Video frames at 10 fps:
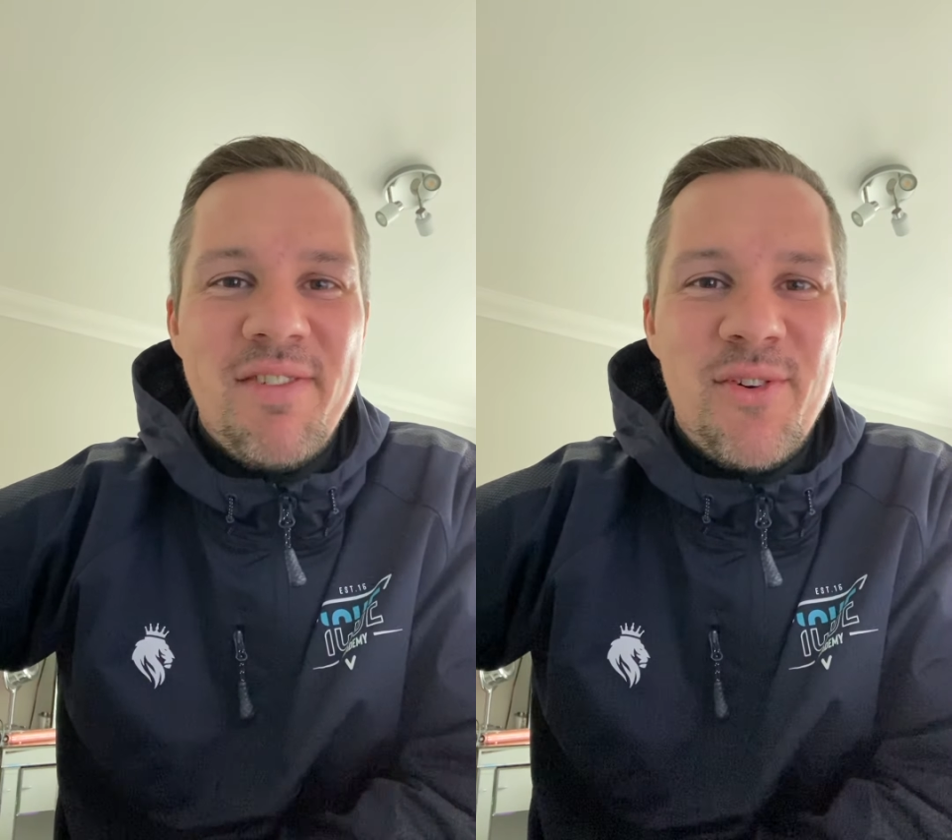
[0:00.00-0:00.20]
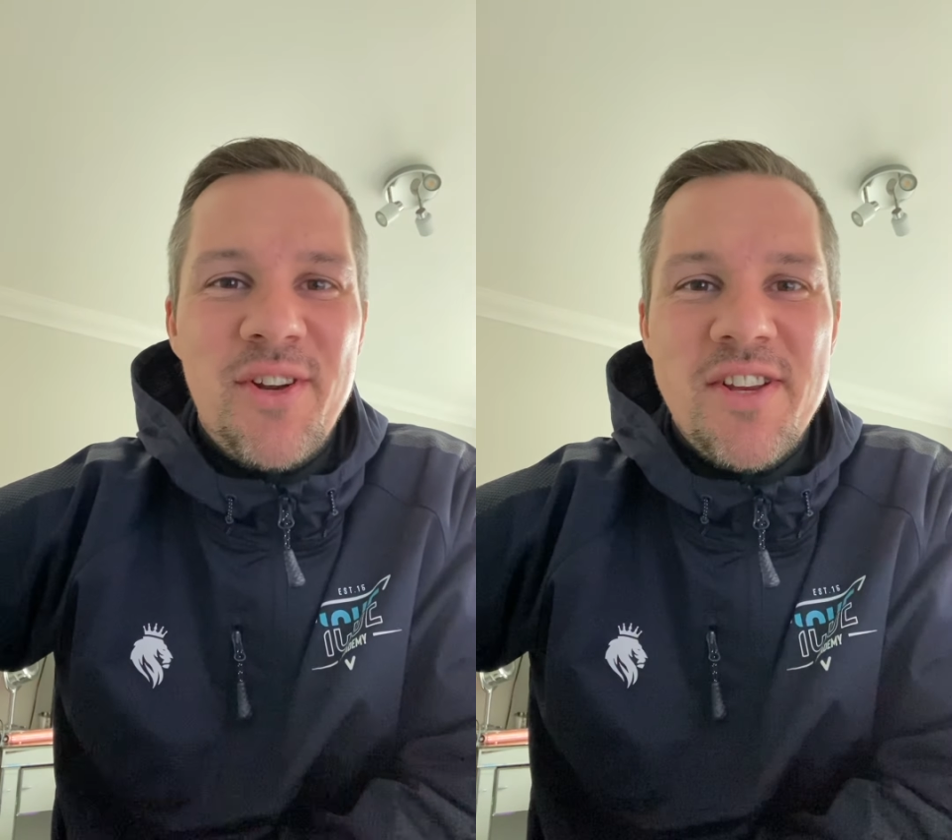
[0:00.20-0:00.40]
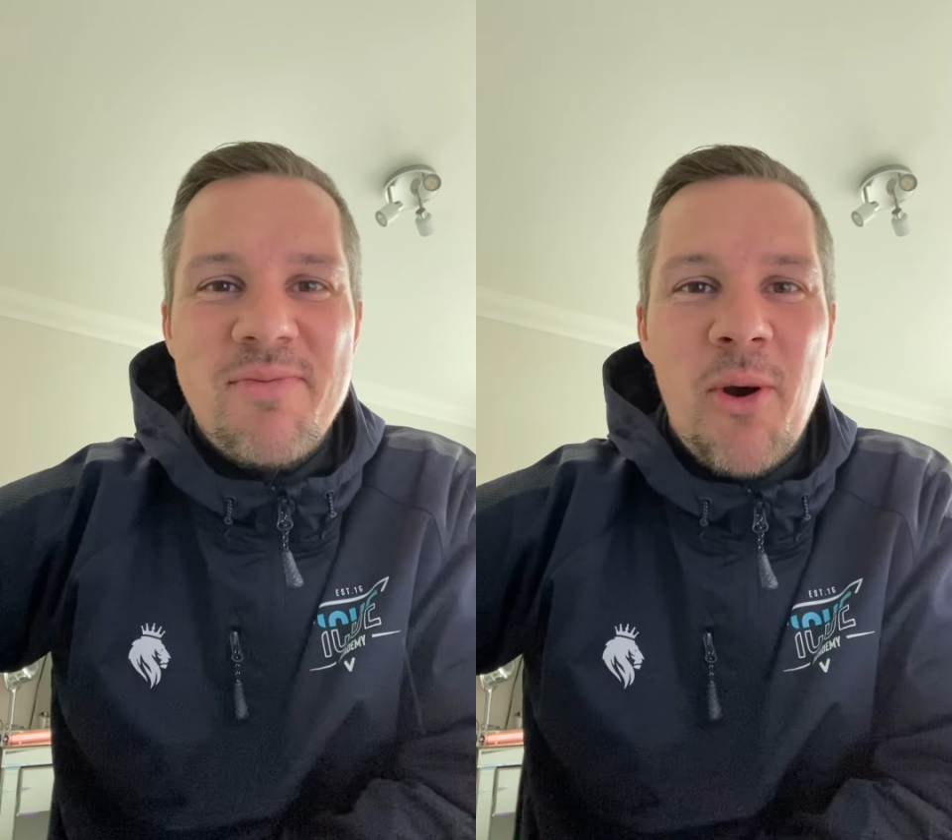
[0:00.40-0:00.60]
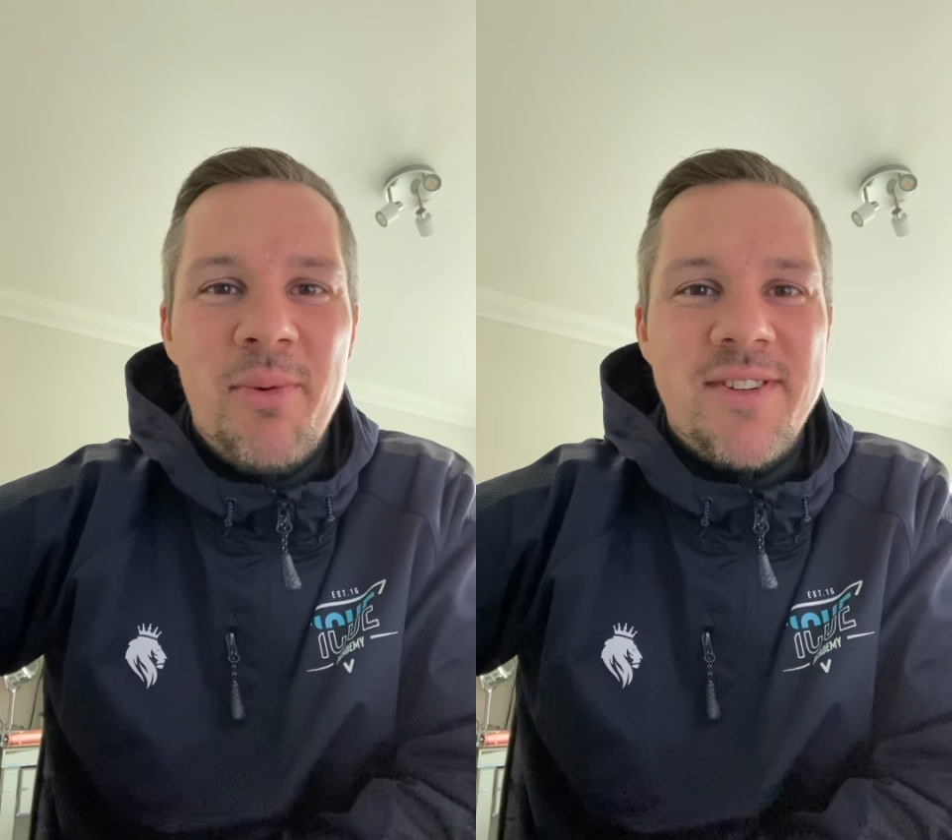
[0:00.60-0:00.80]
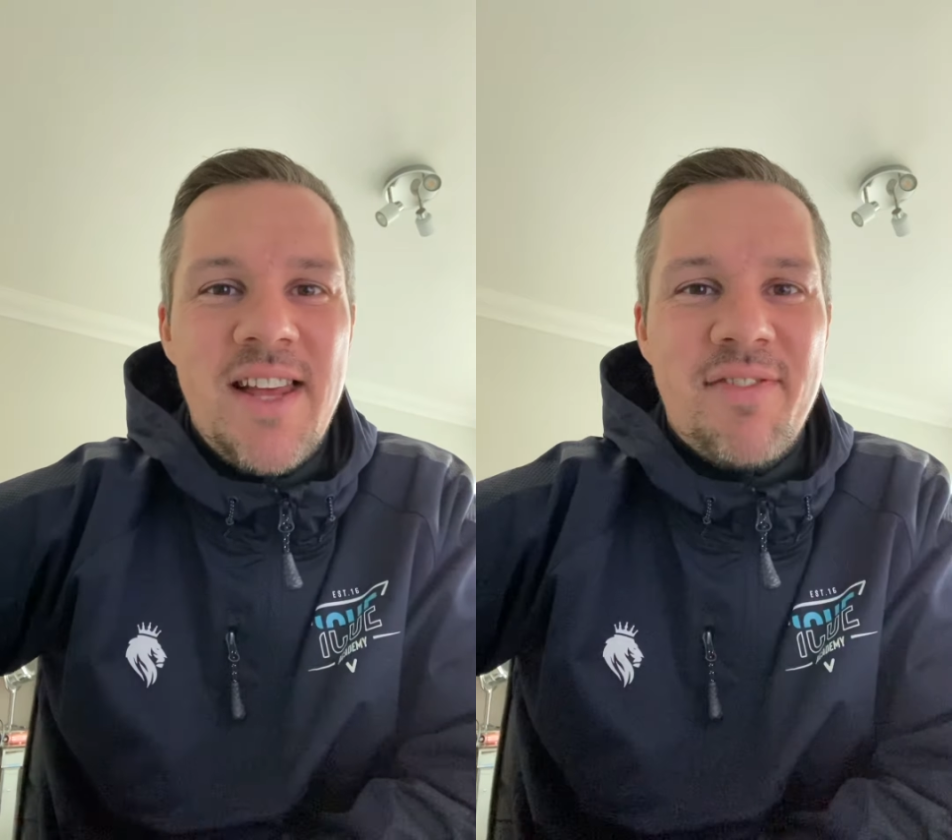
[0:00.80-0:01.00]
funniest
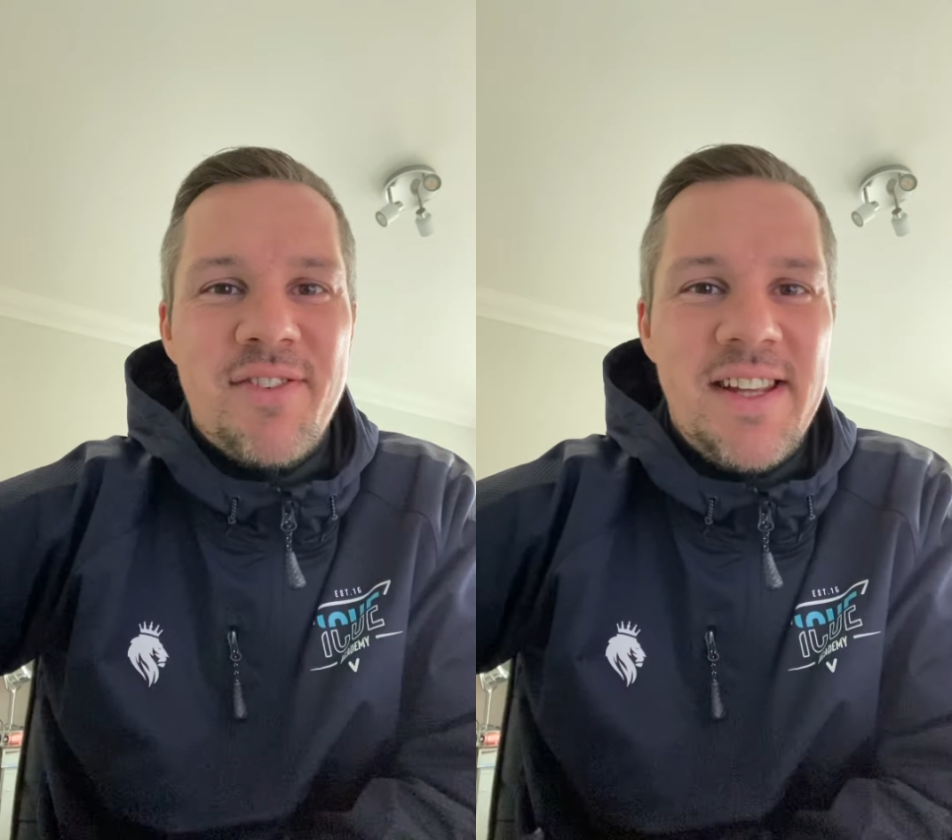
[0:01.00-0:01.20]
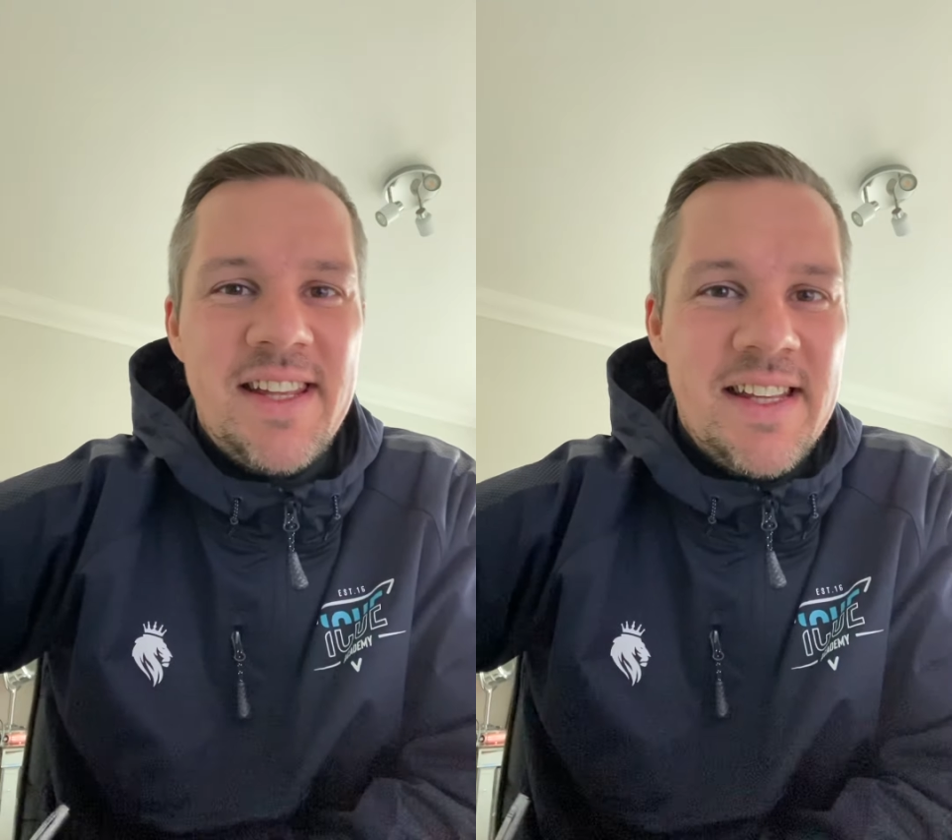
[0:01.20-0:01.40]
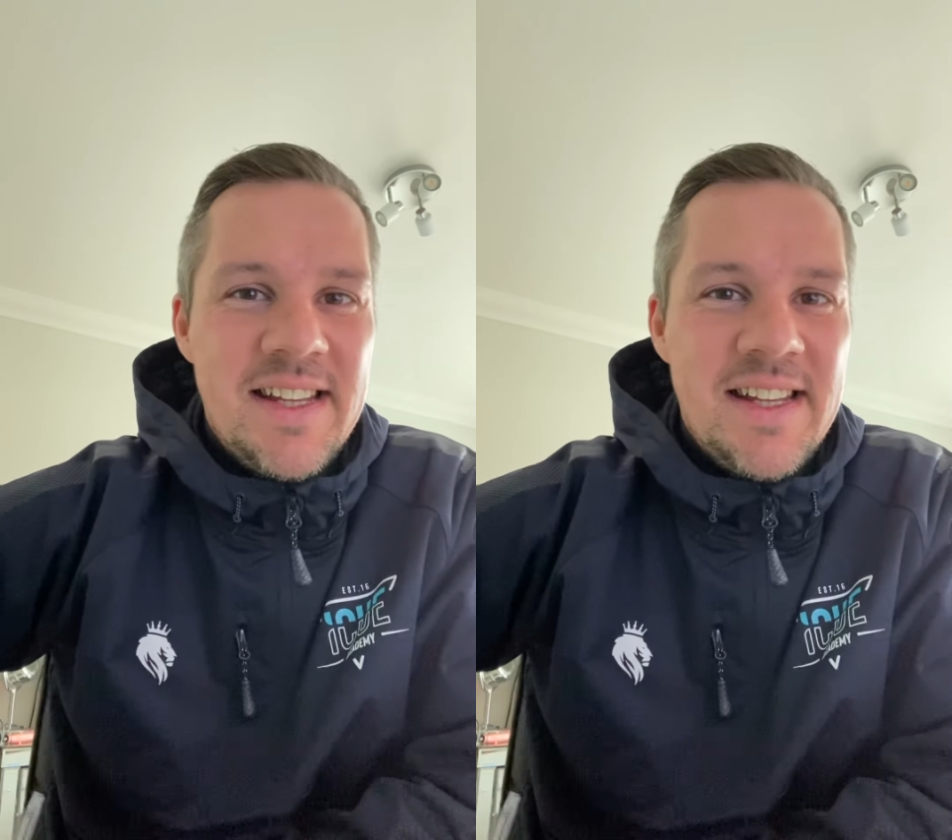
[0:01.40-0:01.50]
moments, definitely.